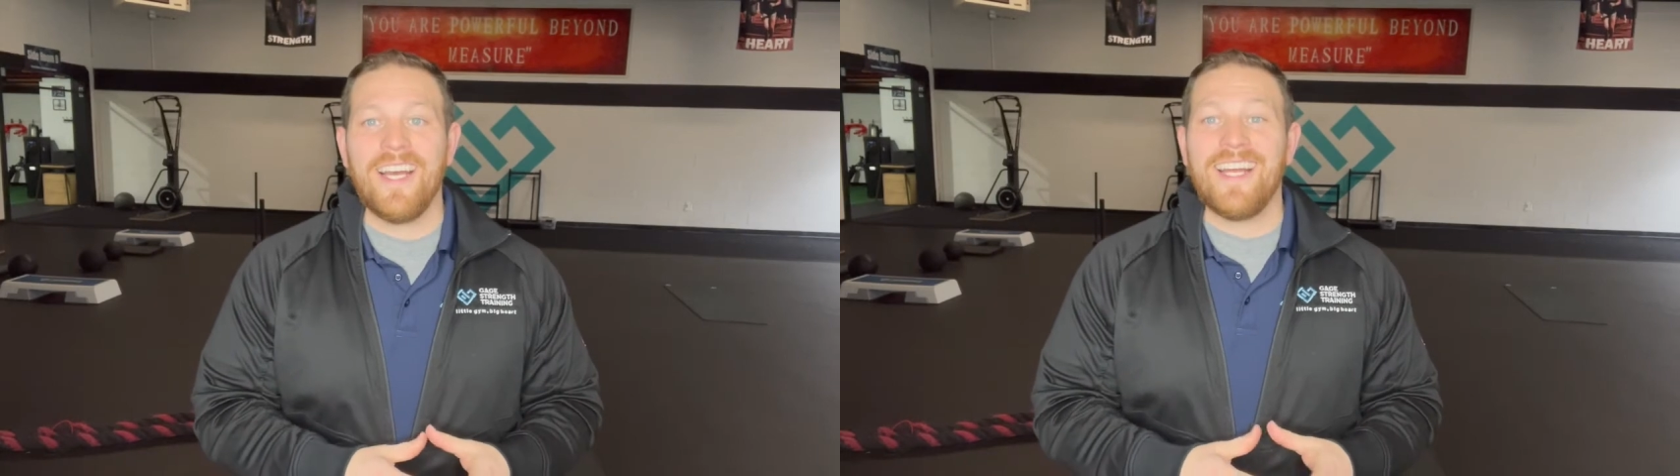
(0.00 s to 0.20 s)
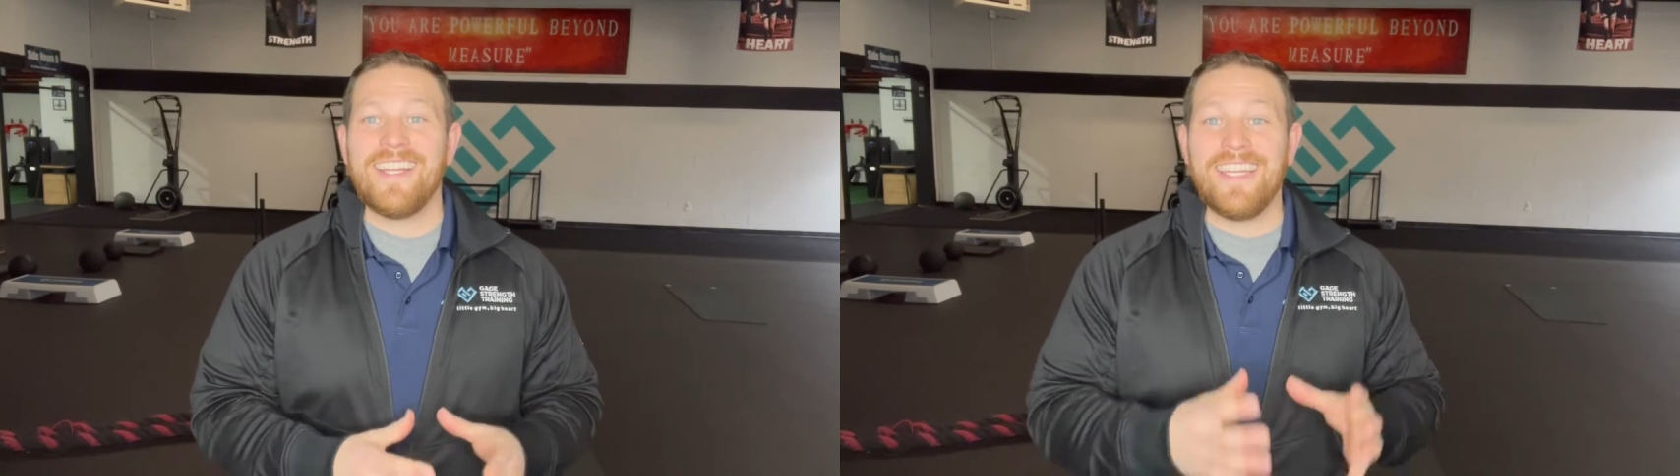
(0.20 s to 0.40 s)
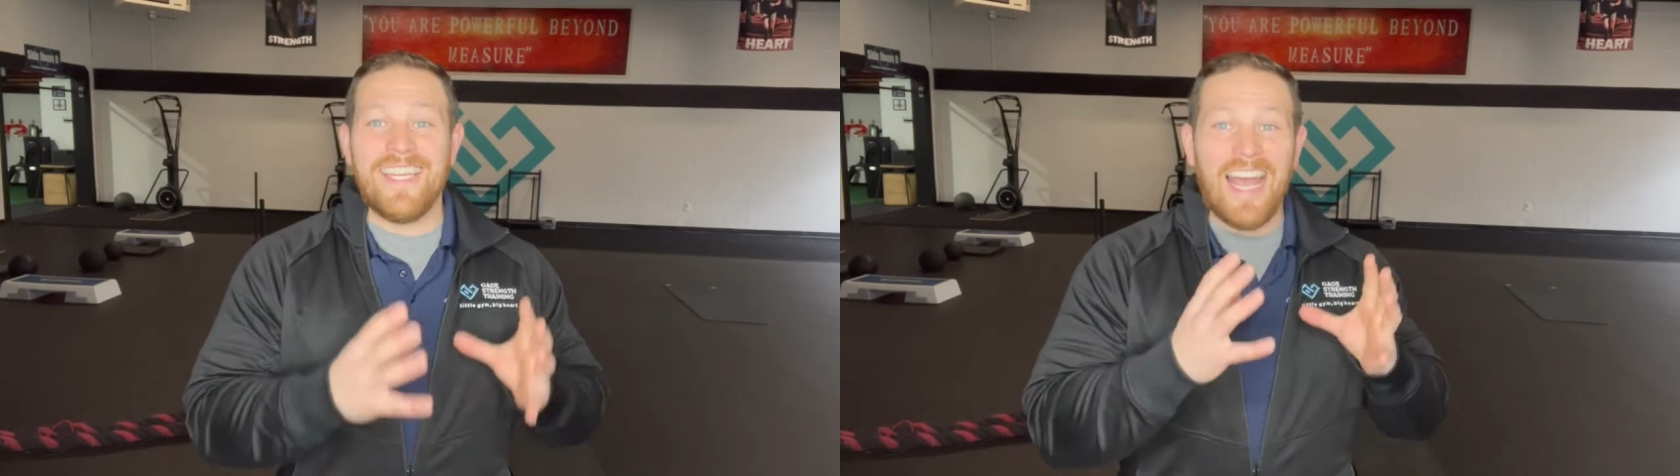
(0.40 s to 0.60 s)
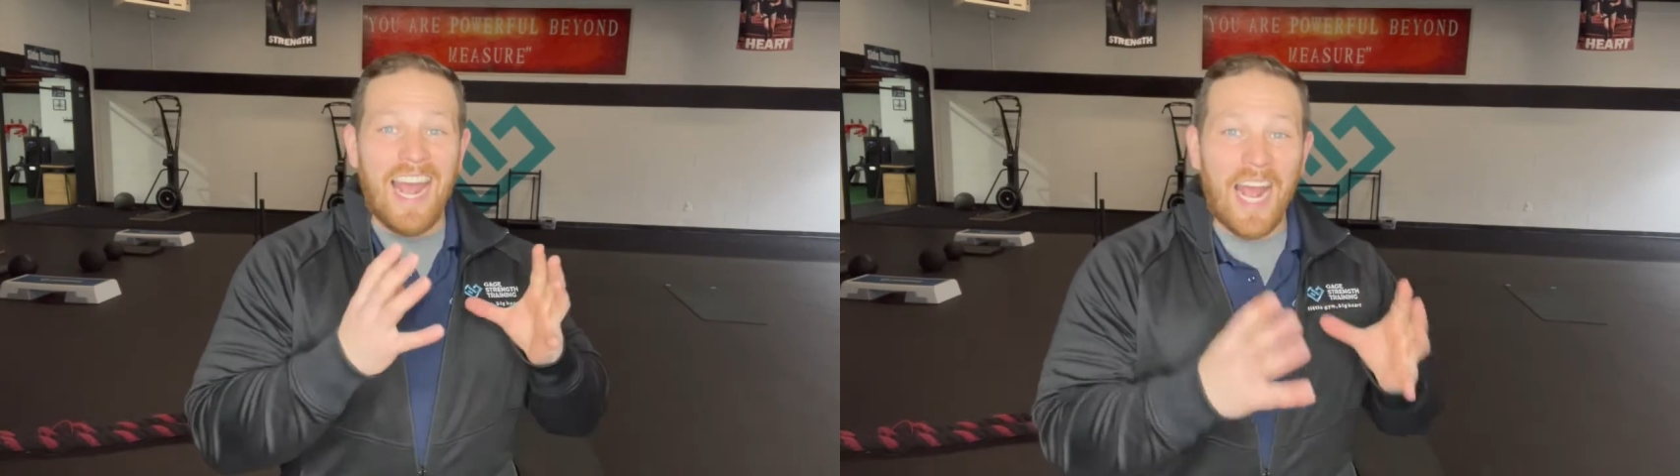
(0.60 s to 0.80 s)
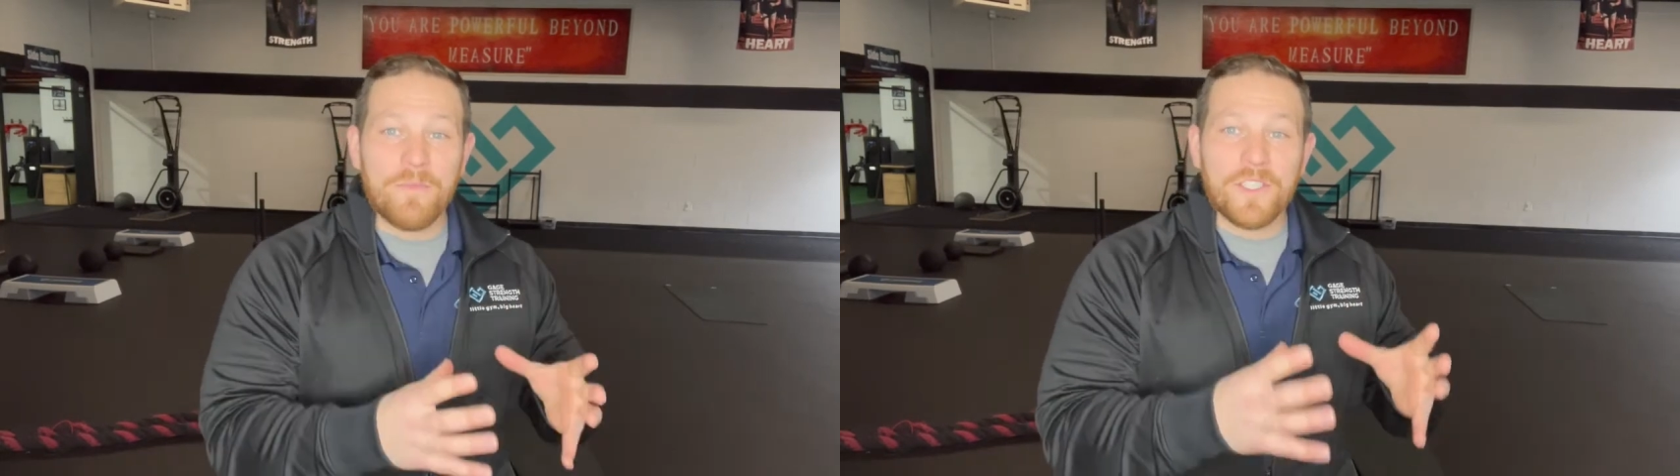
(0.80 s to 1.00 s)
the
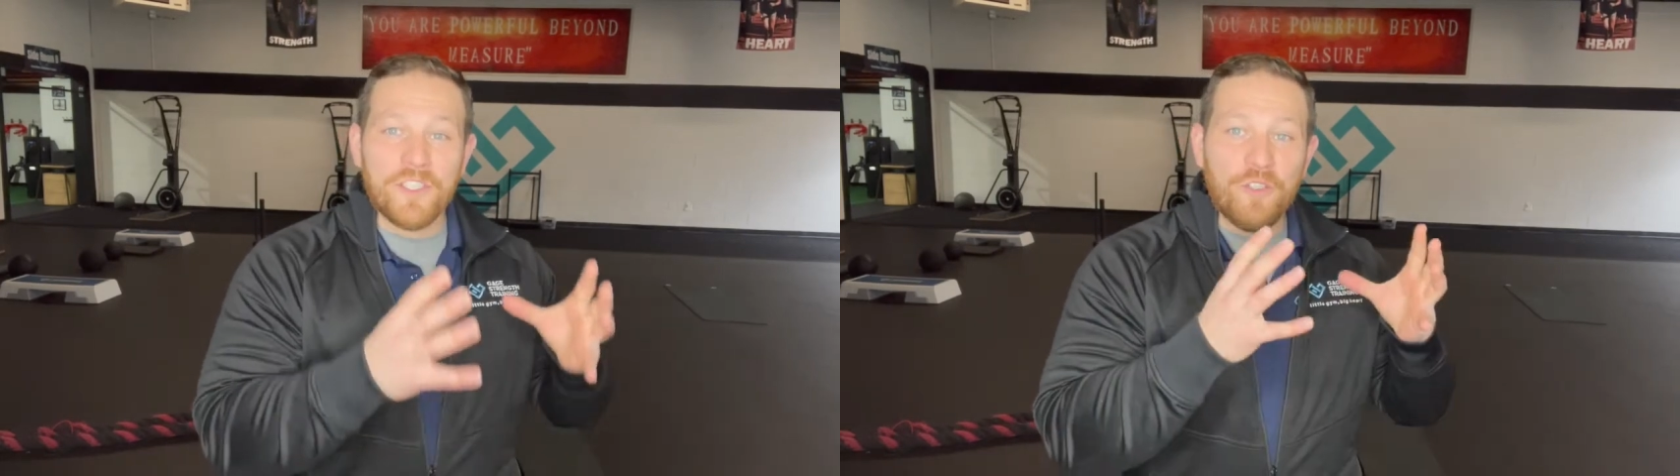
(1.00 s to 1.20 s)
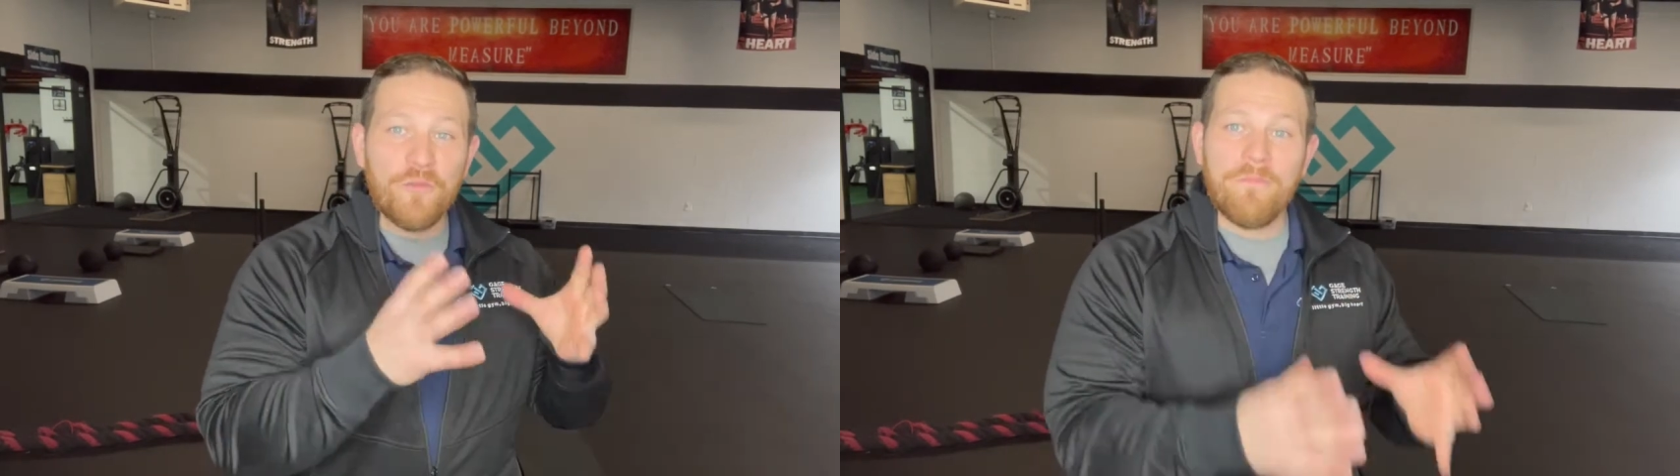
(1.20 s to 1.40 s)
absolute